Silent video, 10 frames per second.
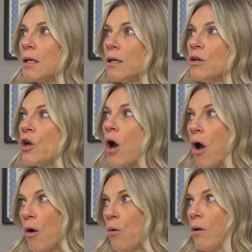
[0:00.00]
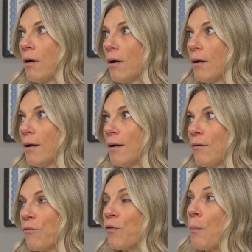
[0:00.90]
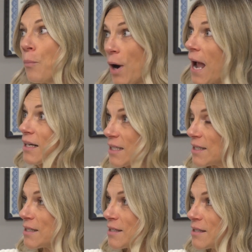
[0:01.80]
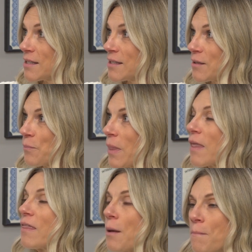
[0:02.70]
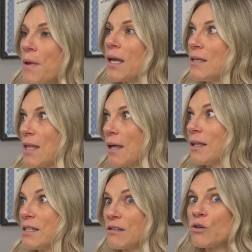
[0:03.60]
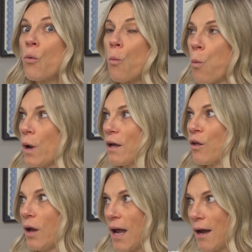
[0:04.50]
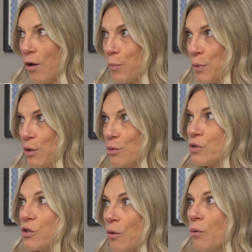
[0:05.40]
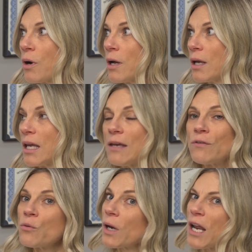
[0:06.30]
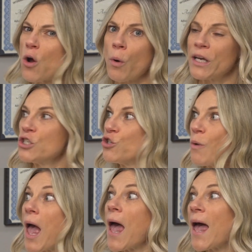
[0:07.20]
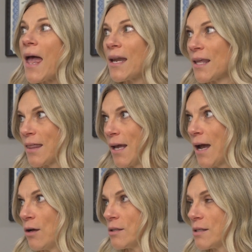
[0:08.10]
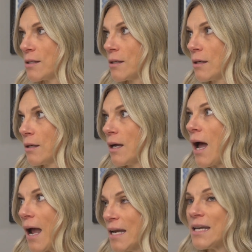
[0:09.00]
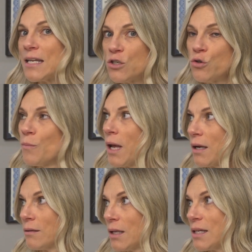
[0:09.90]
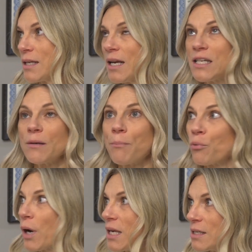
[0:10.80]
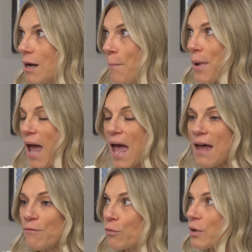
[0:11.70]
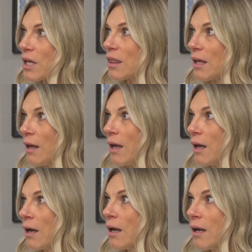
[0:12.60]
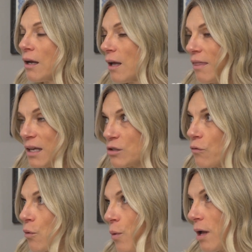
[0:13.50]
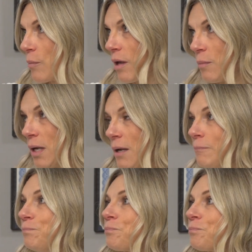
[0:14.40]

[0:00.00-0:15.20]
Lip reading: know from practice that making that list will help you. So even when I don't want to do anything else, I need to make a list. I need to brain dump everything that's overwhelming me